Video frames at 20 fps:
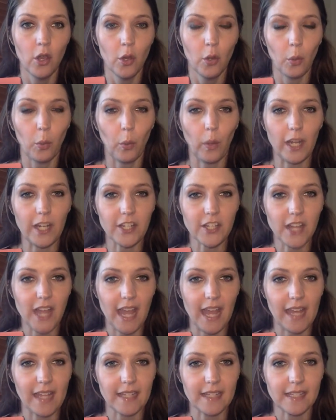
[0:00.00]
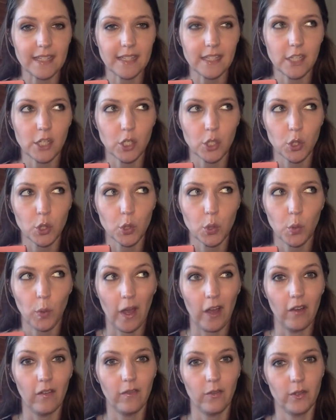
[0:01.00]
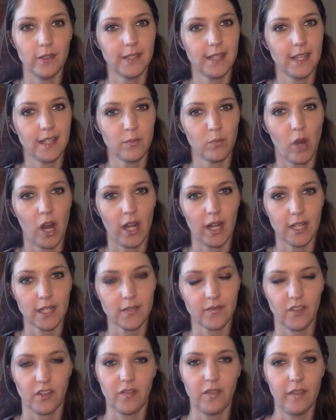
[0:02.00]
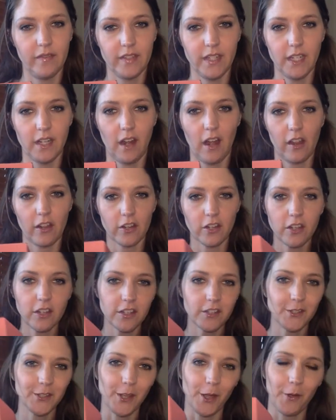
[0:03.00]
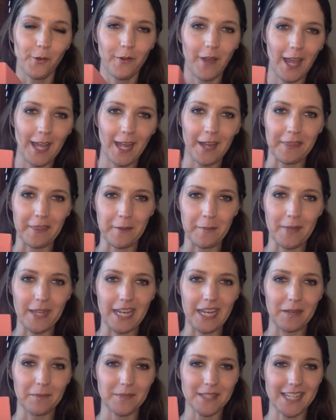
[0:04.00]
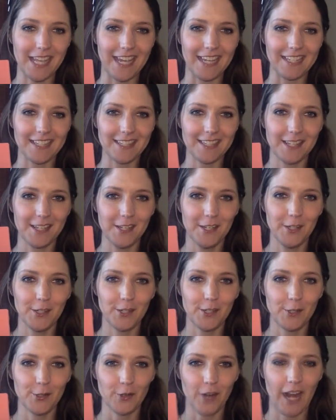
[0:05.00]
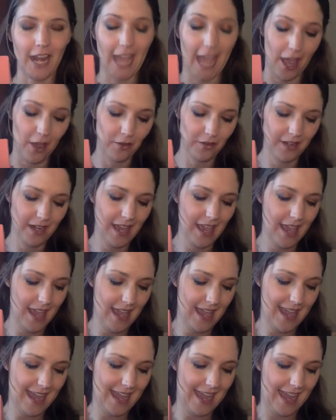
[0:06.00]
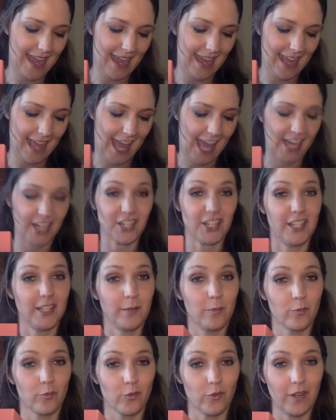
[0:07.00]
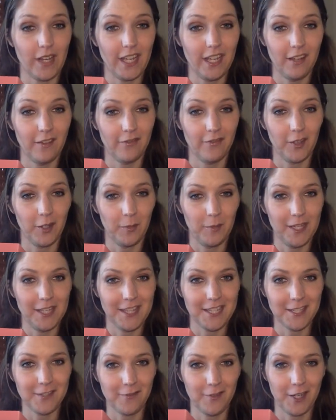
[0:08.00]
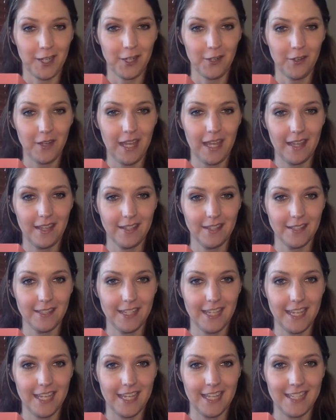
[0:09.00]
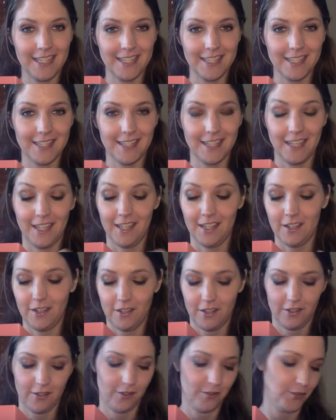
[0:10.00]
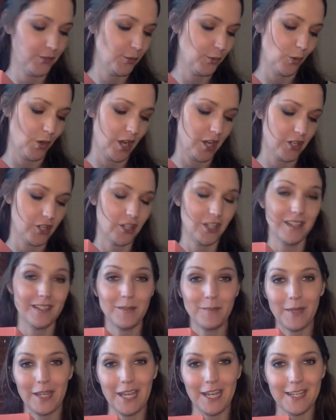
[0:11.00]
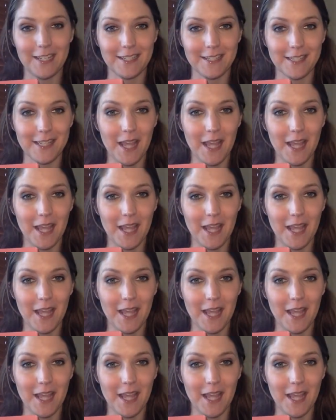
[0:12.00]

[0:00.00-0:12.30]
which has 12 full size products for $50. So I got the medium size to try out. I actually am refilming this video, hence the swashes, because